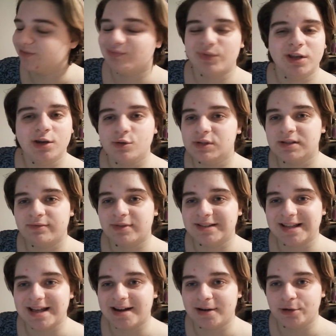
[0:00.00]
then use it for
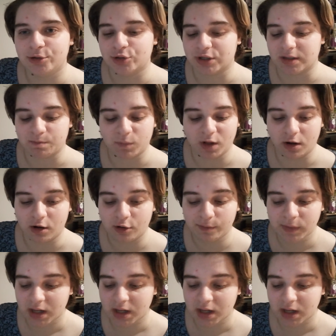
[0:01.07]
that energy, you know?